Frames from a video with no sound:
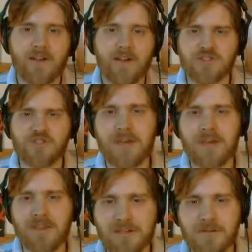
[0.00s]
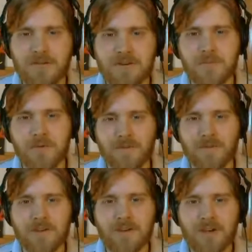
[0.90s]
and he goes, "You may think you're in a
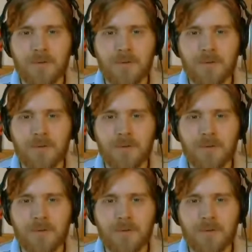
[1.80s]
movie,